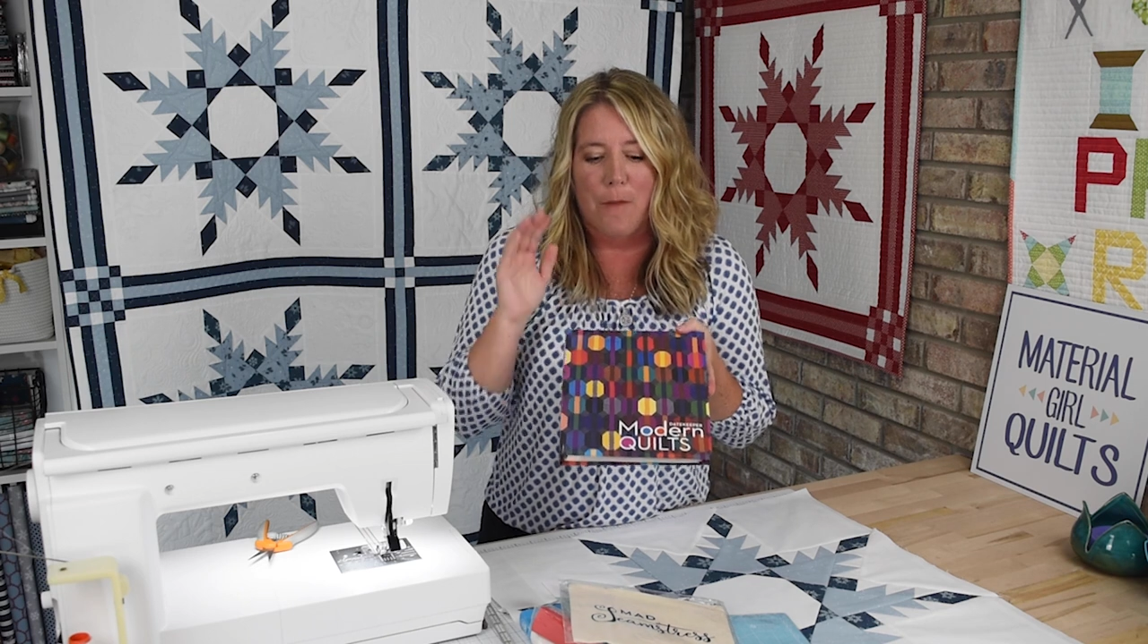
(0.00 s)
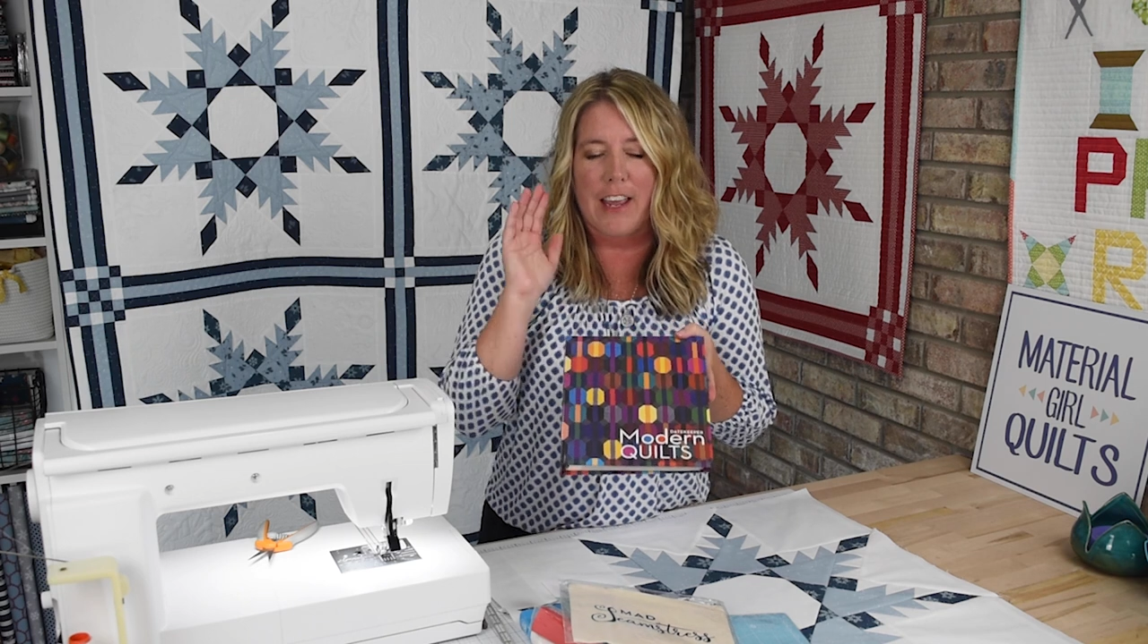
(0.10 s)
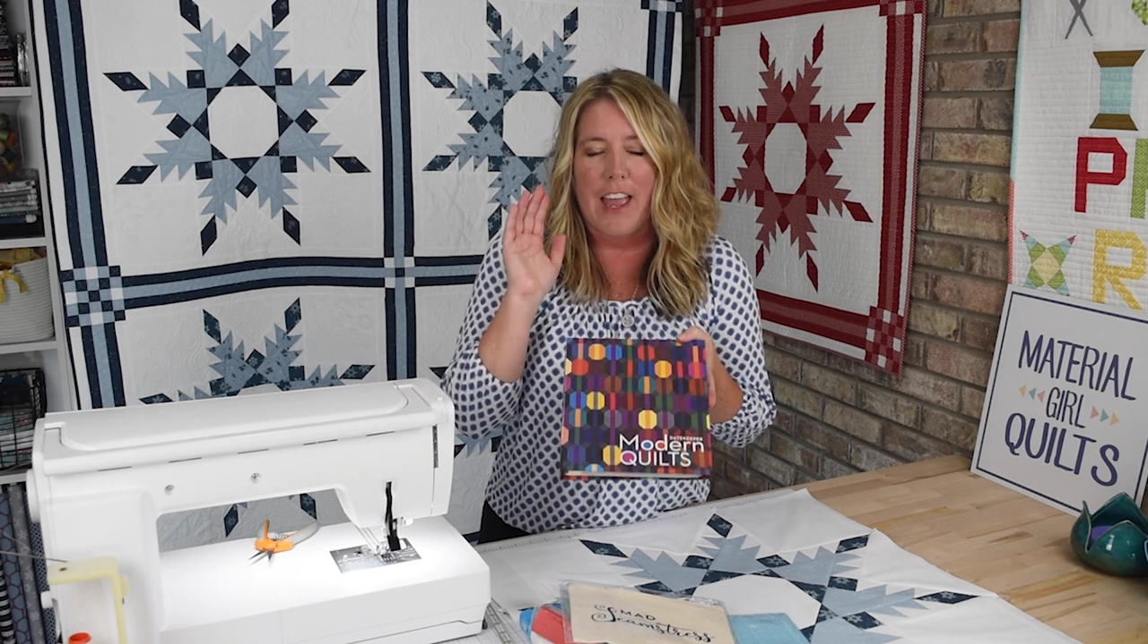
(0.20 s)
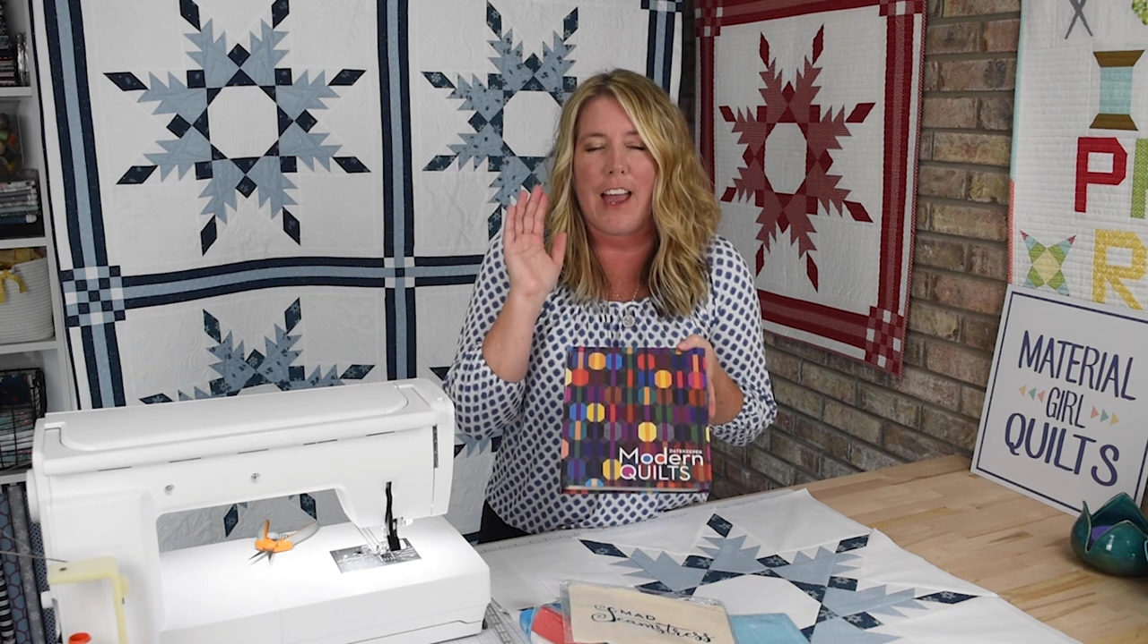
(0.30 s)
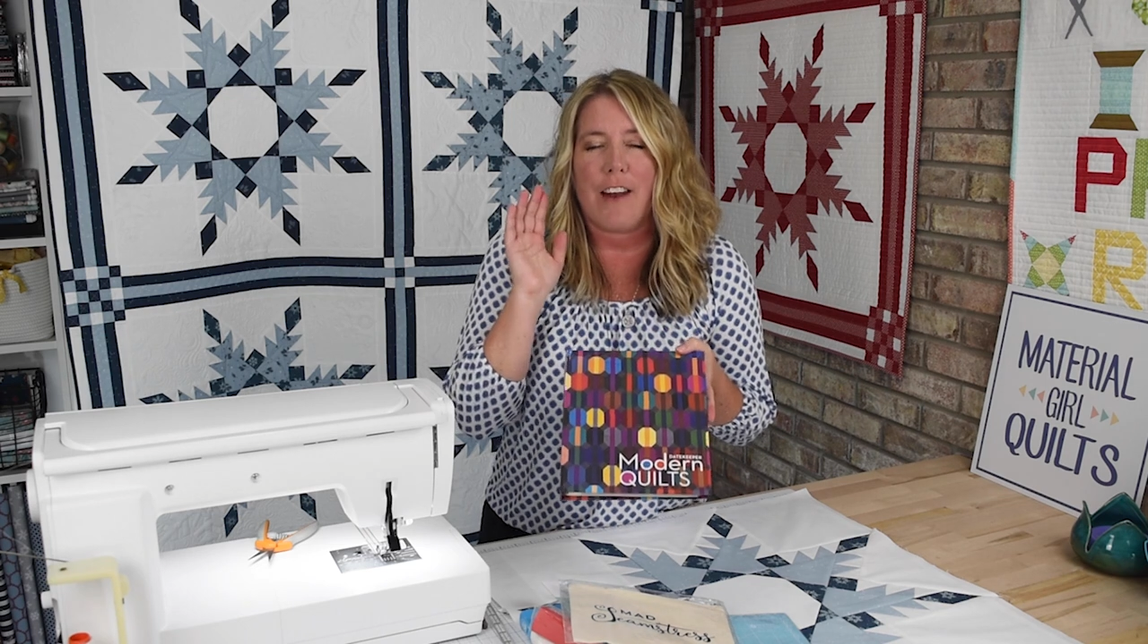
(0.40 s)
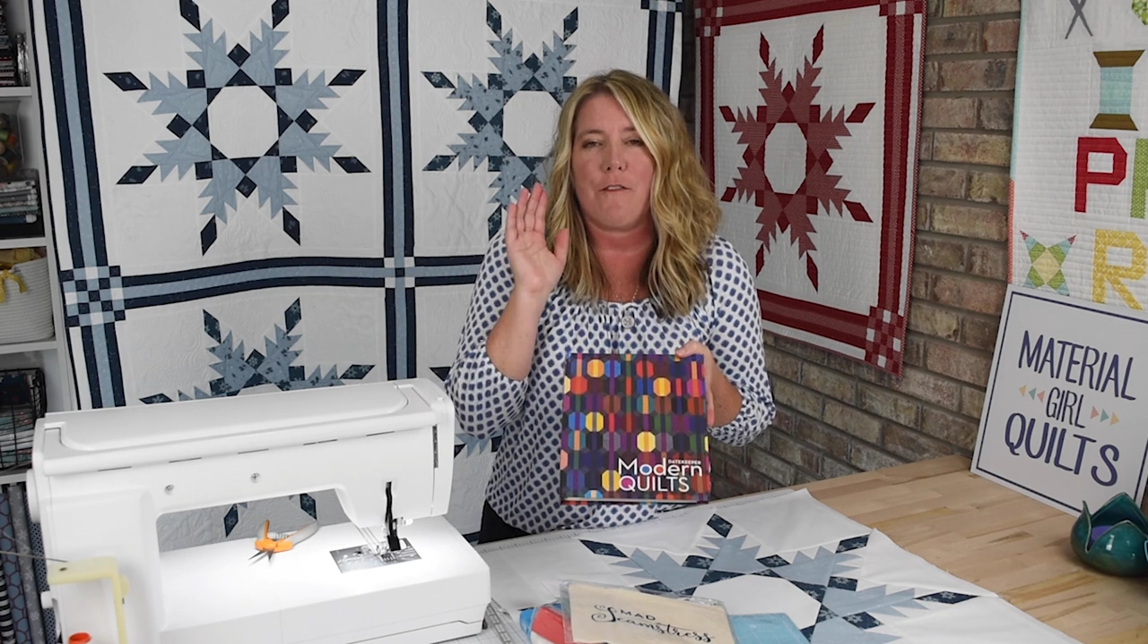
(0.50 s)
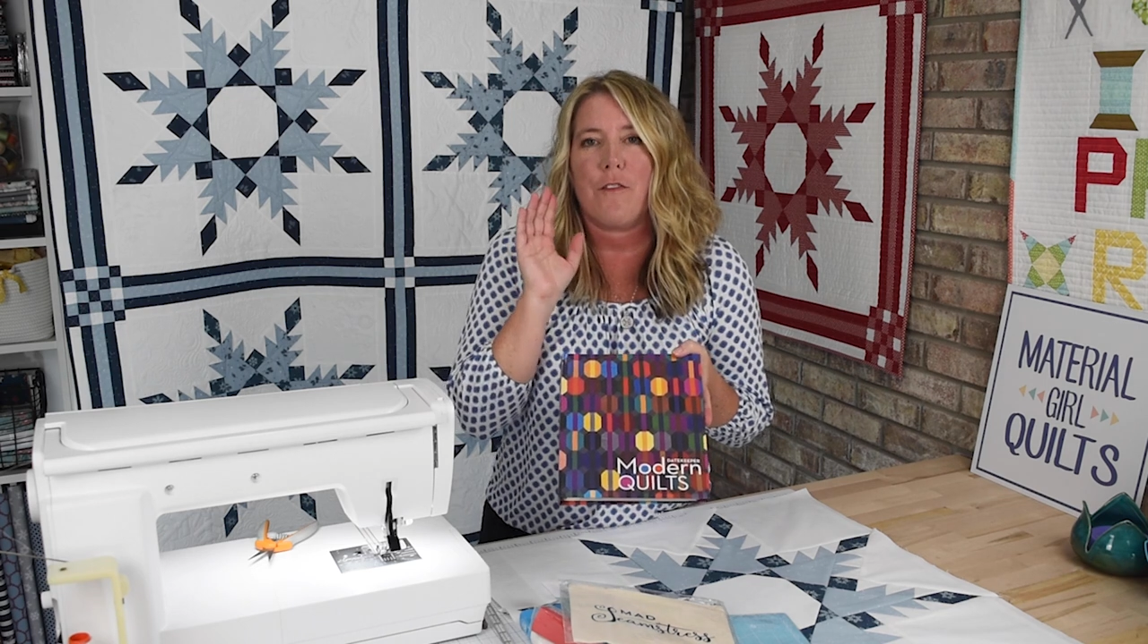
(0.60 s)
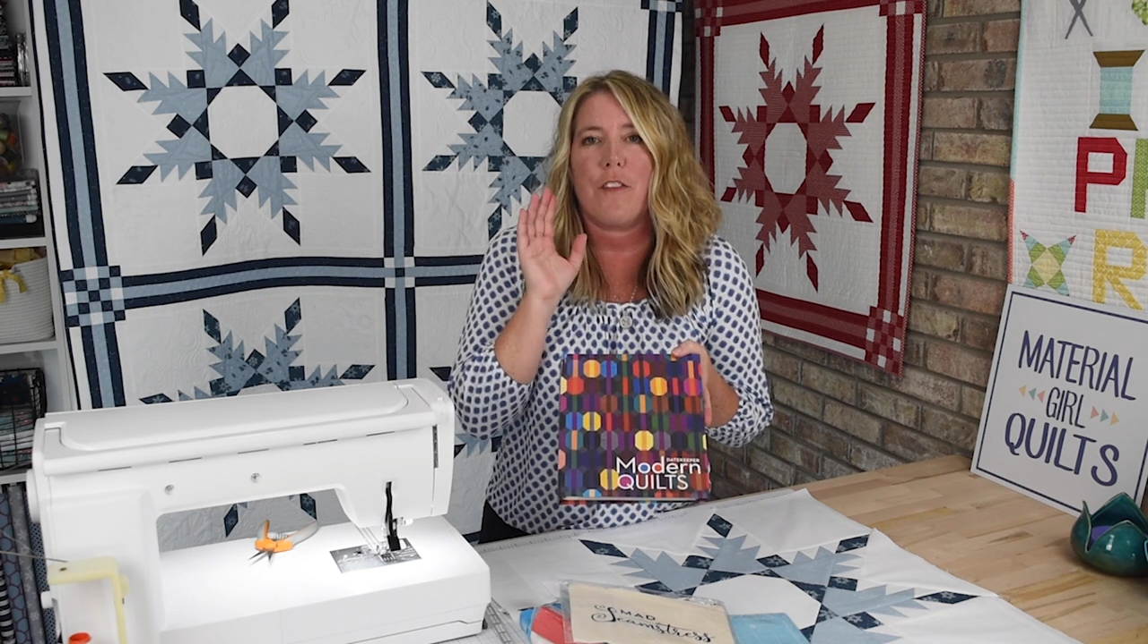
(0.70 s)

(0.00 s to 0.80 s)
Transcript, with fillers: again,